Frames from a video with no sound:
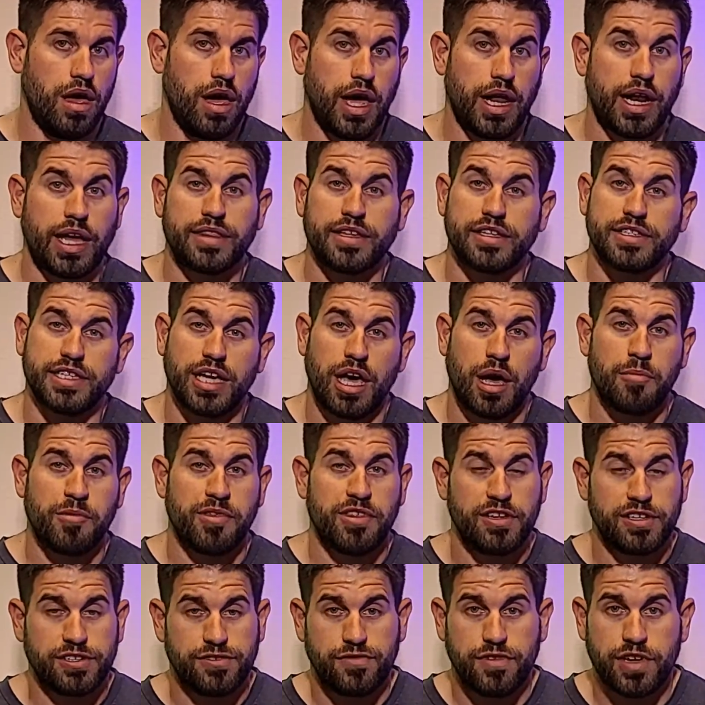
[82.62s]
And at the time of
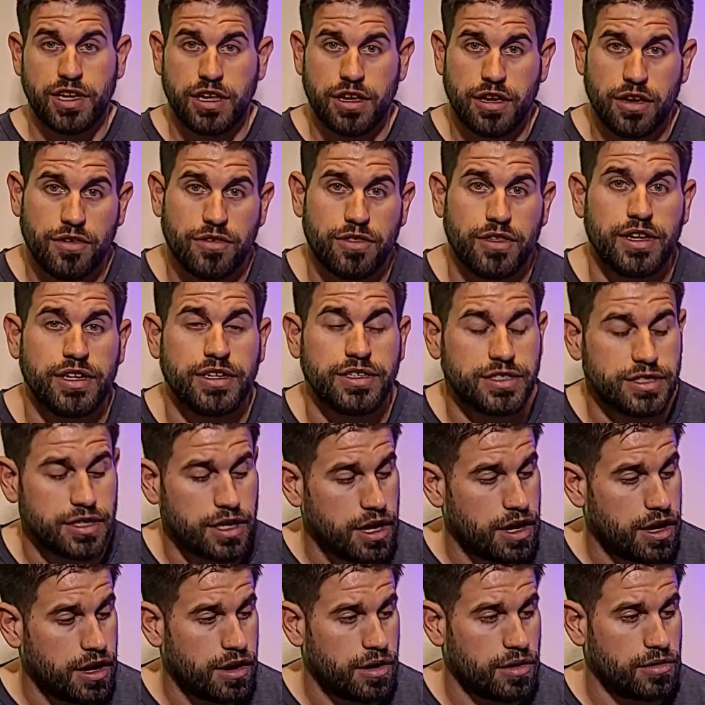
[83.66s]
this video, these
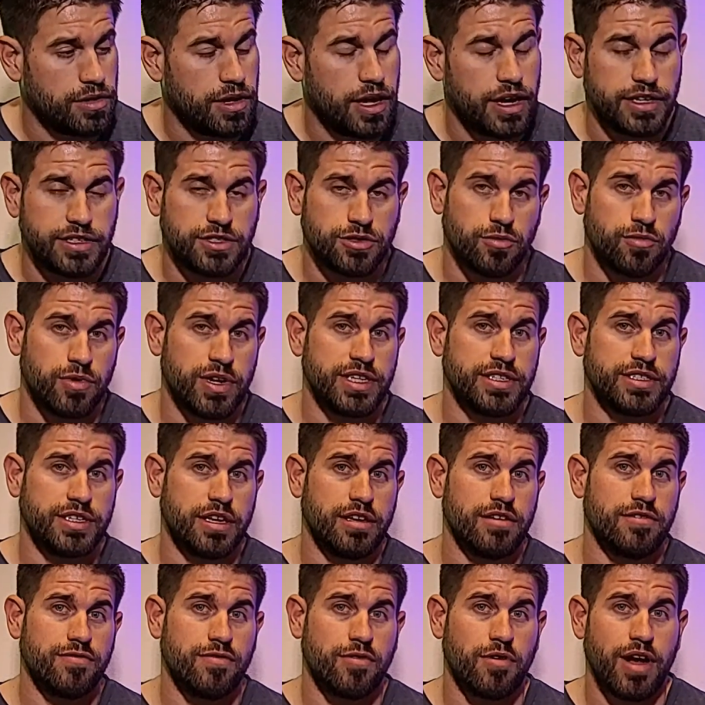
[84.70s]
lights
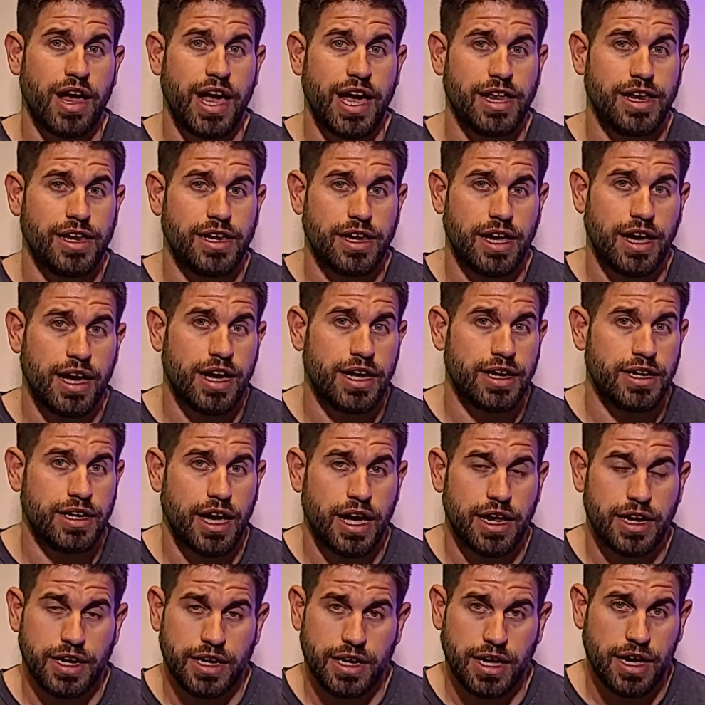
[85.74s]
retail for
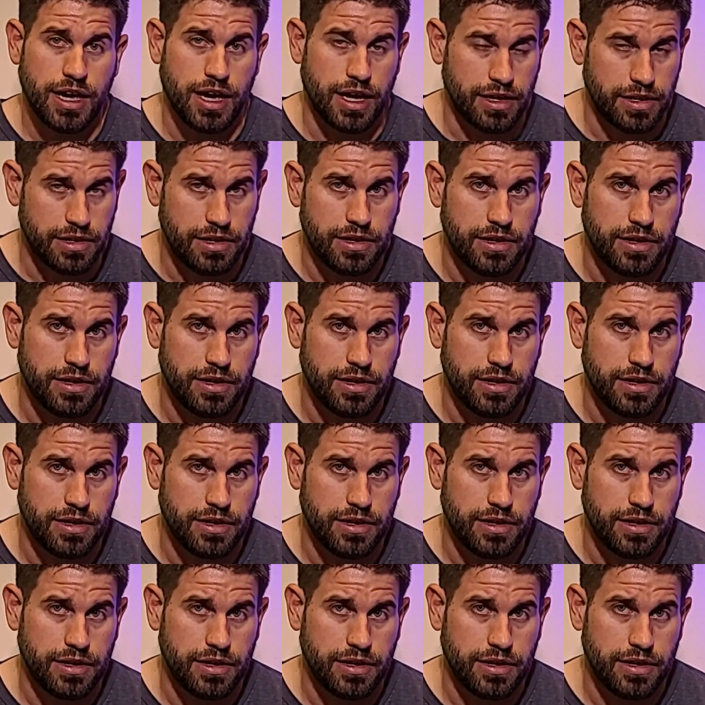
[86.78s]
$89.99.